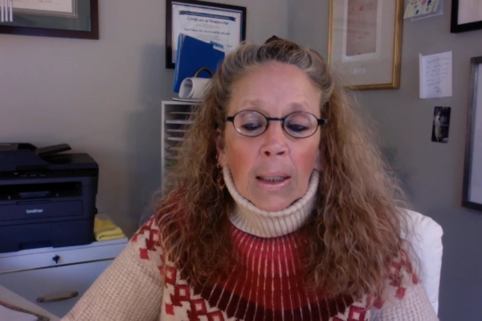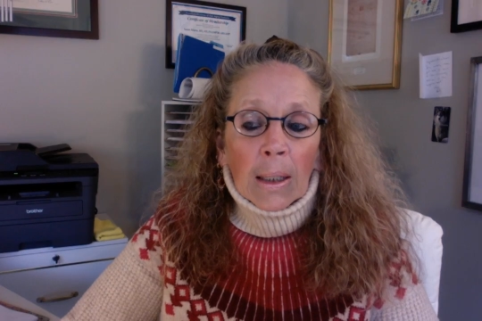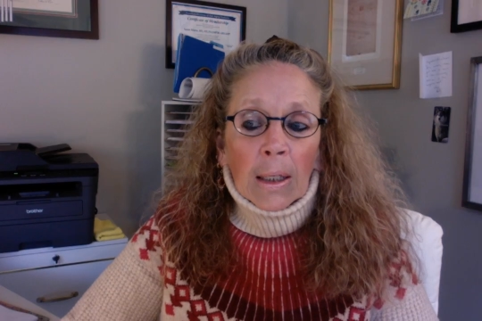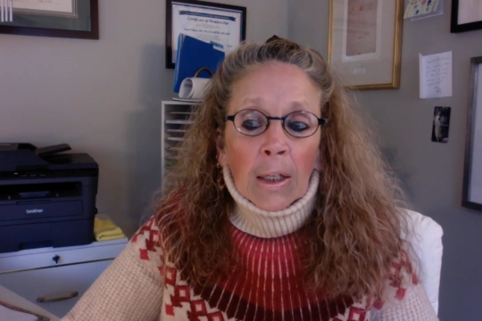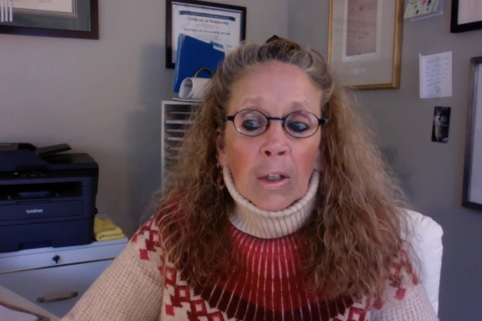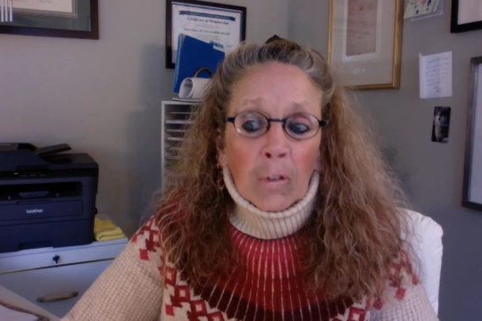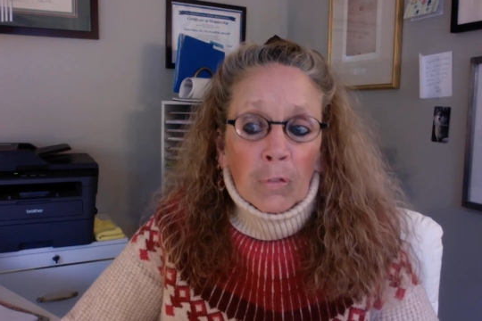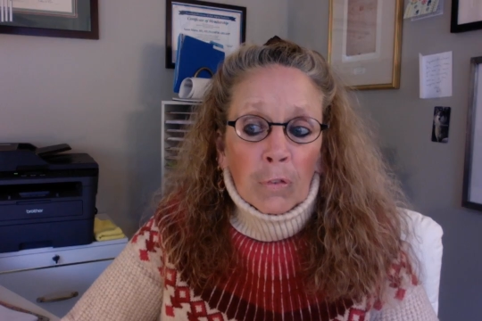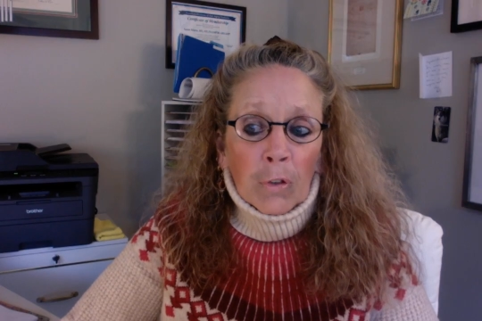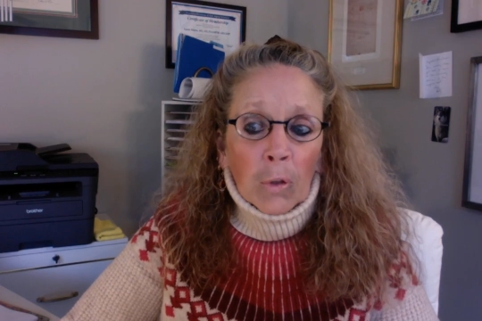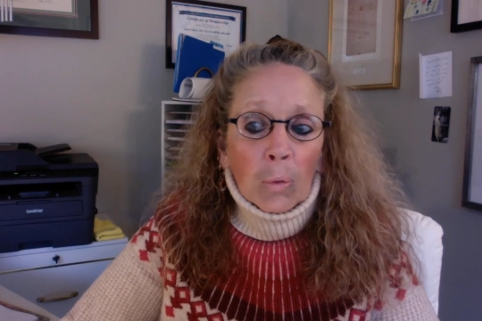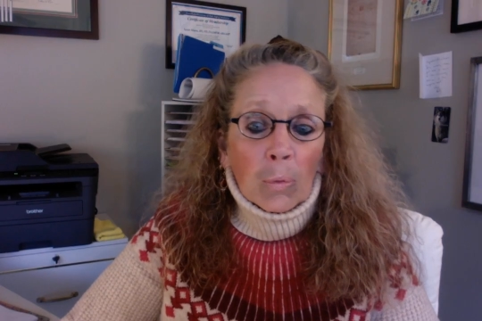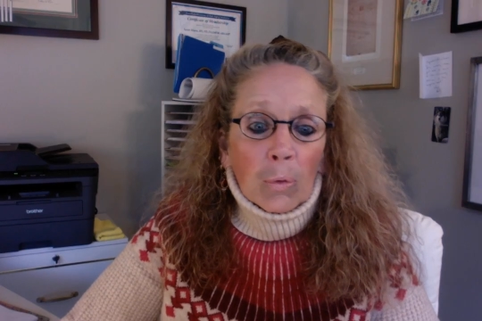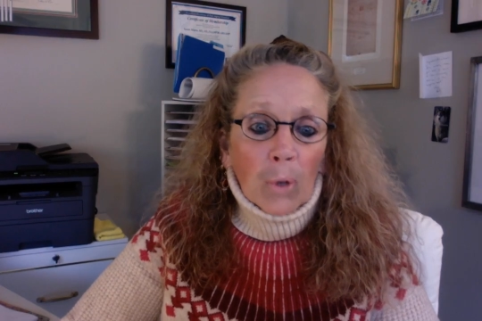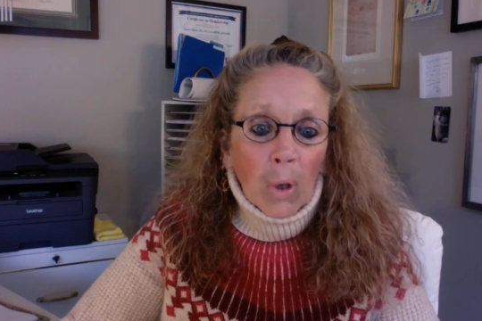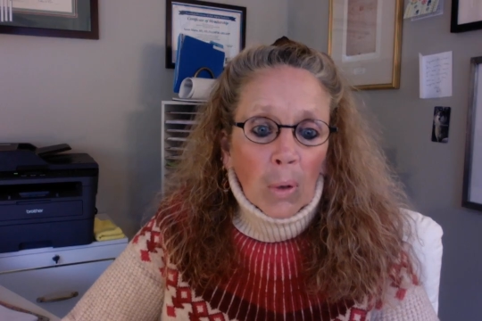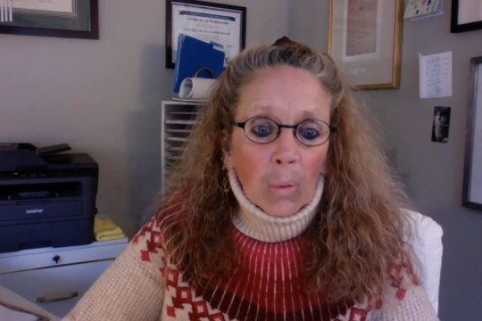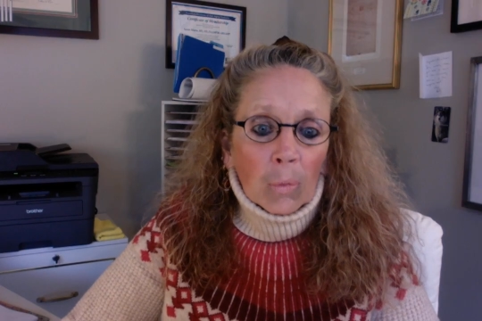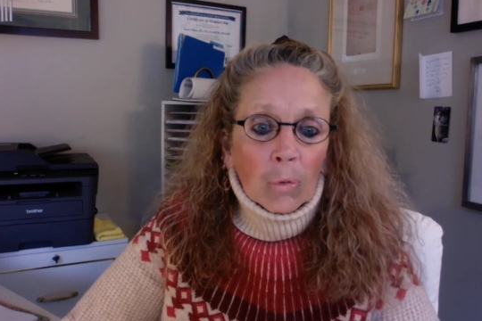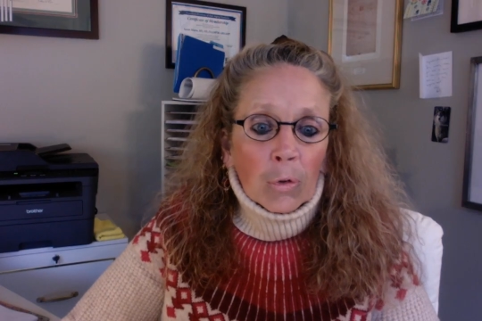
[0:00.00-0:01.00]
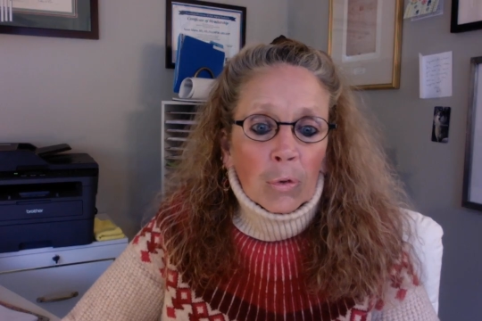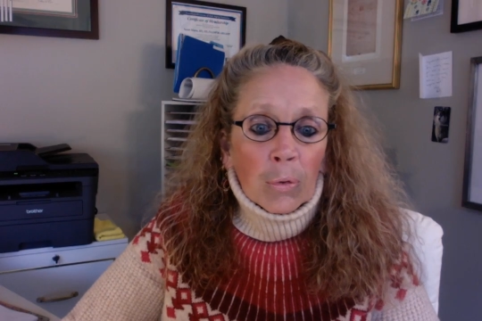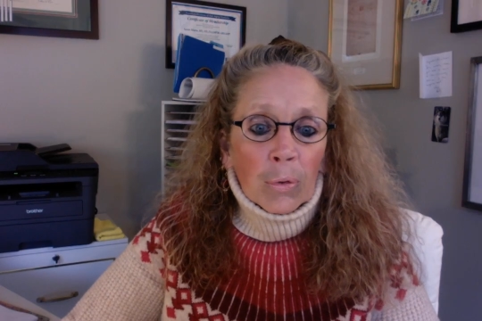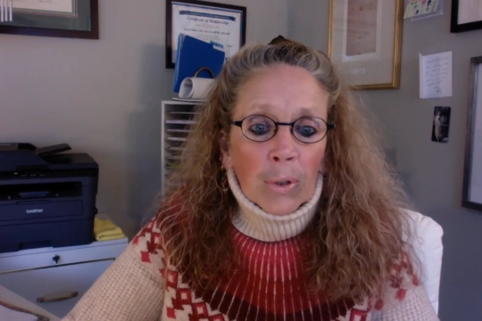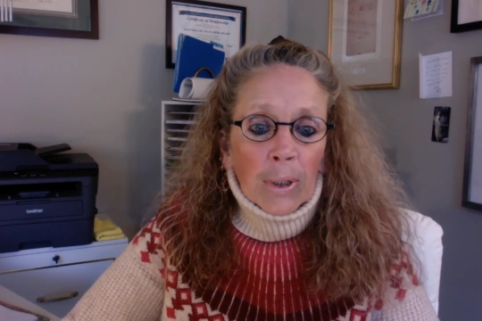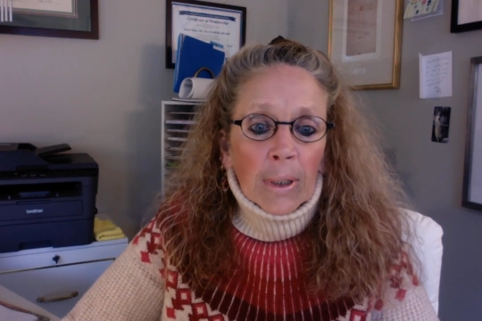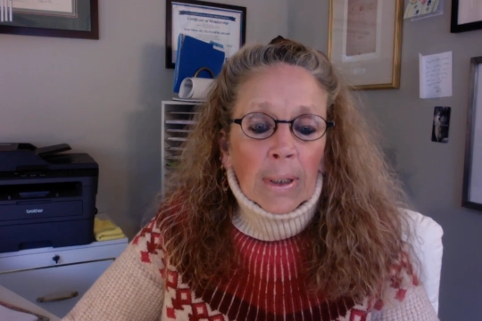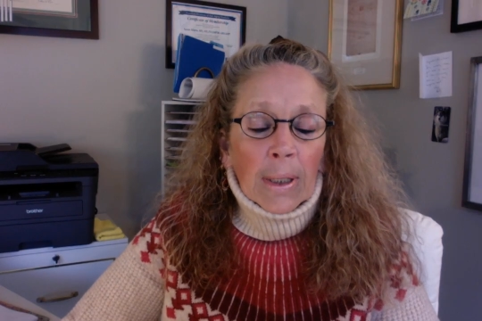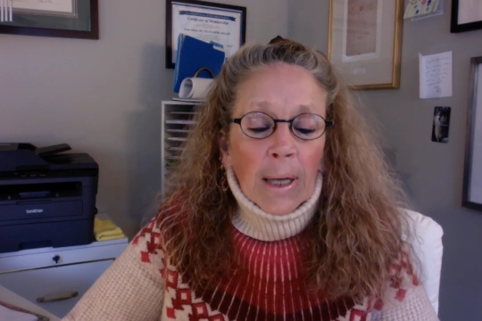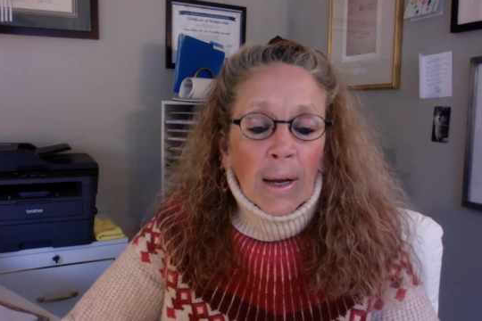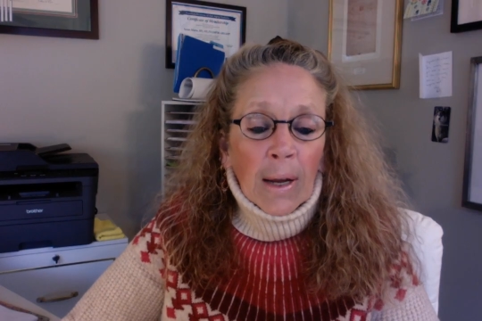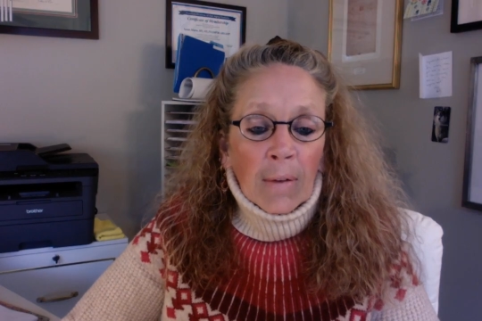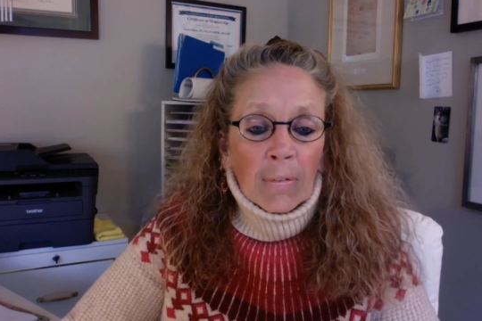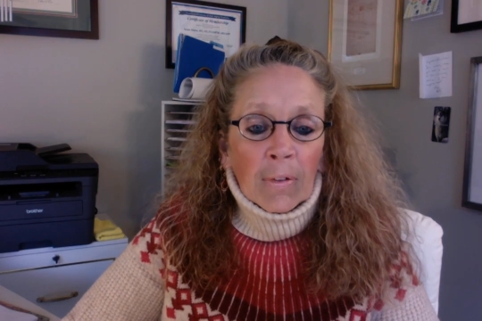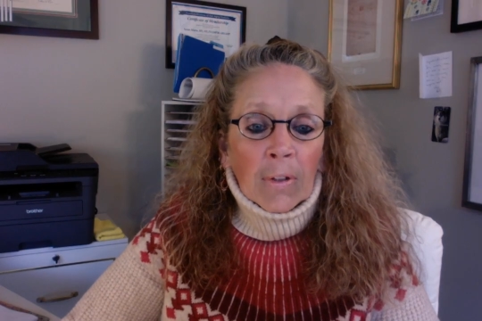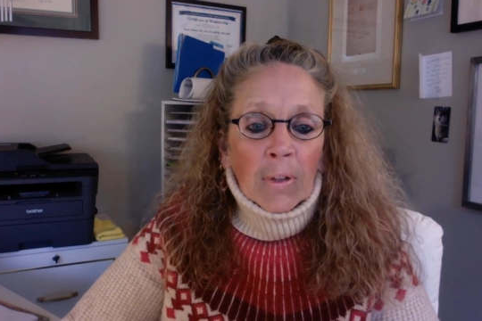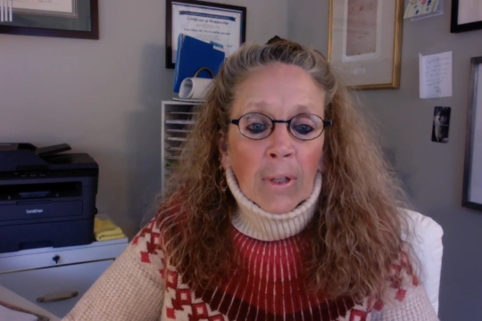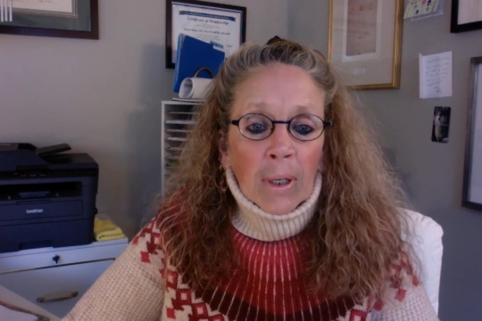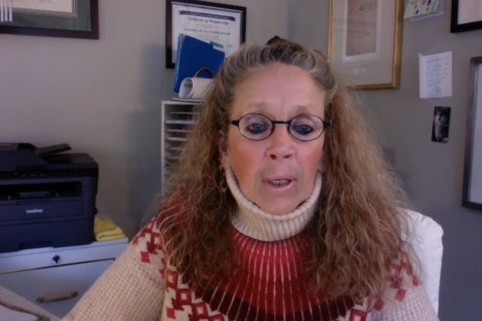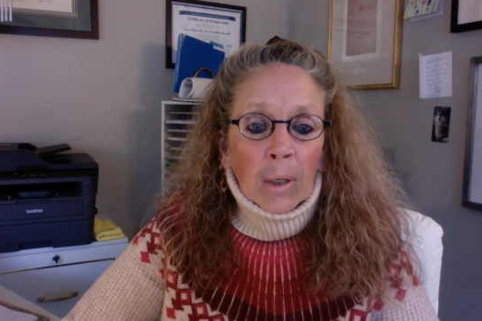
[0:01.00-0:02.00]
If you don't treat
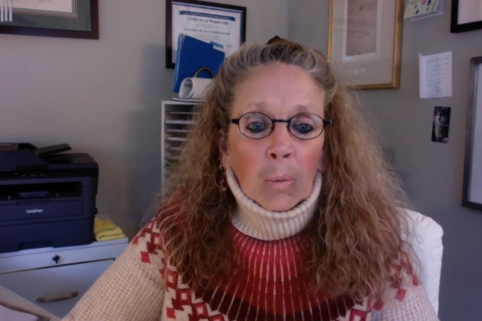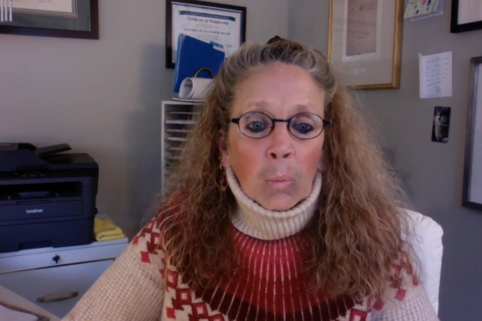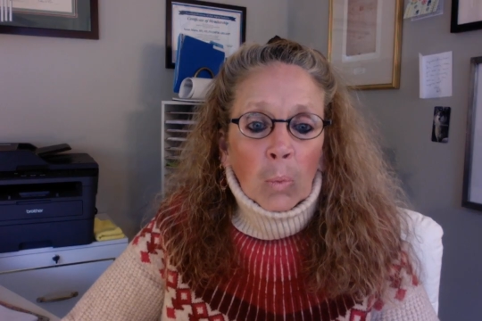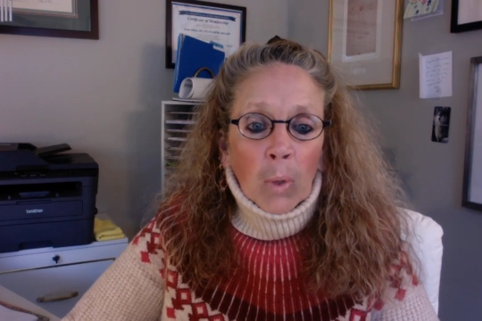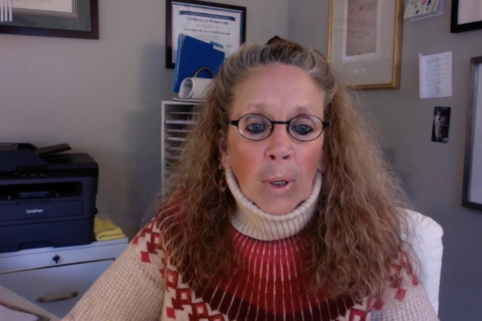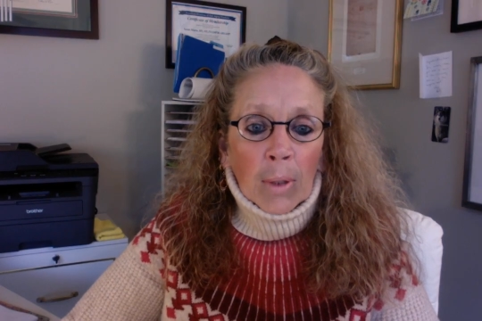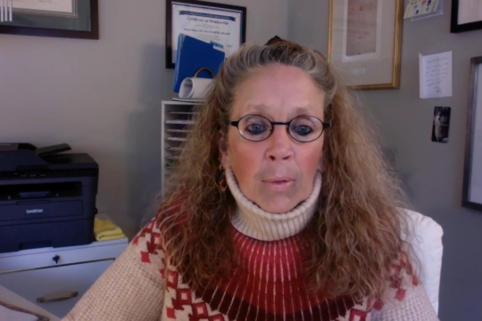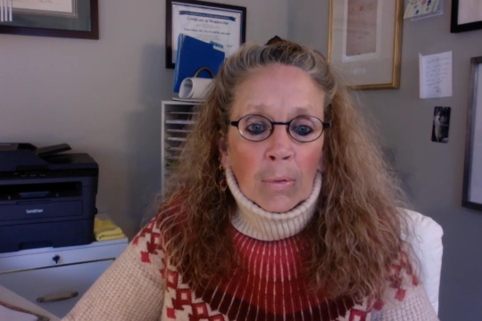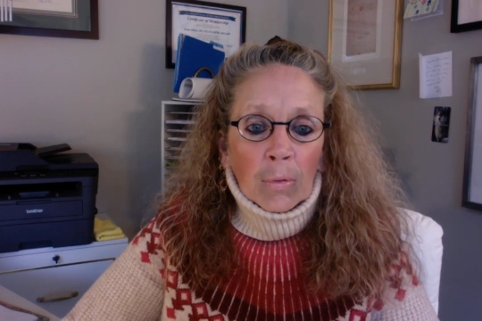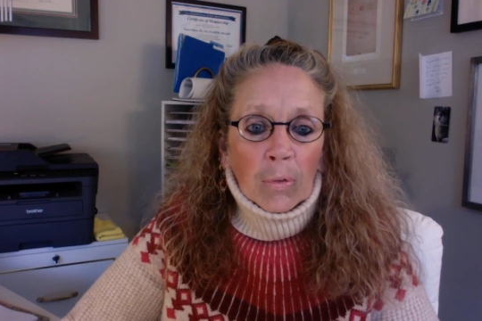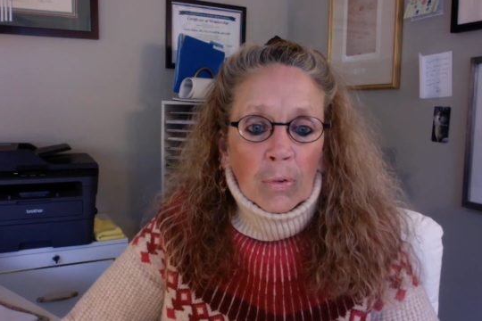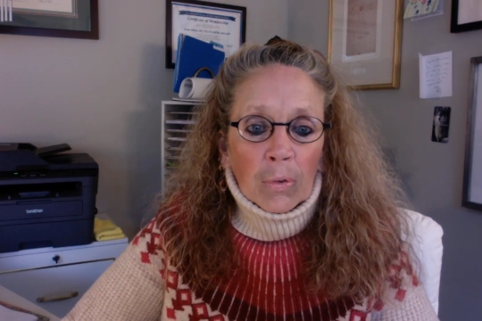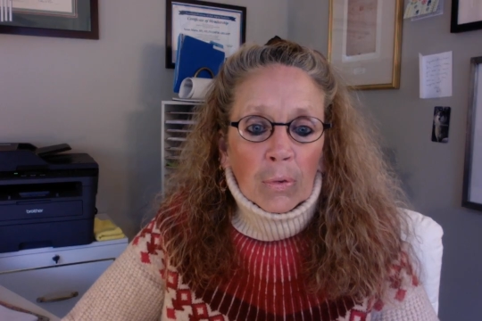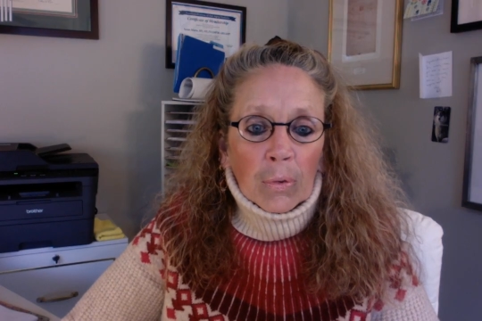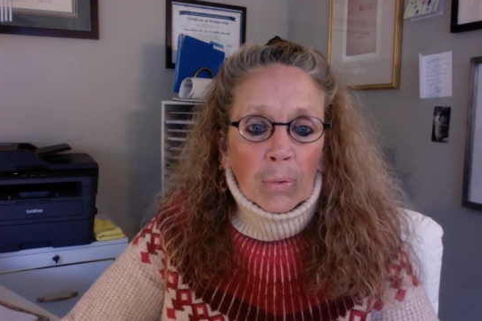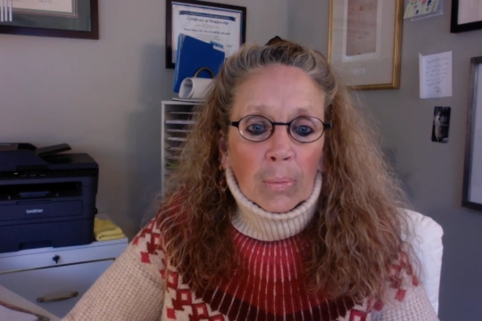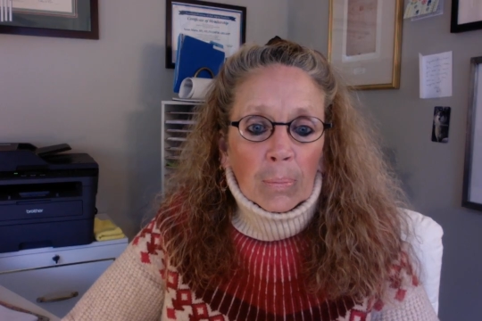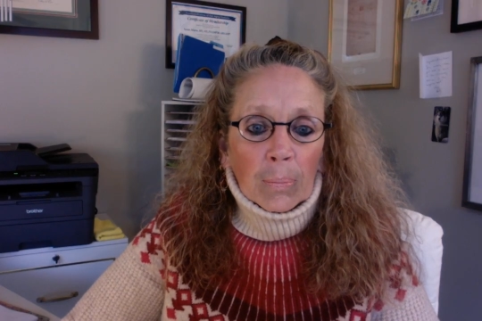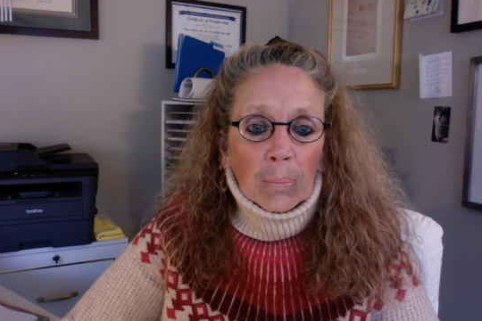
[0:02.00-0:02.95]
everything at once,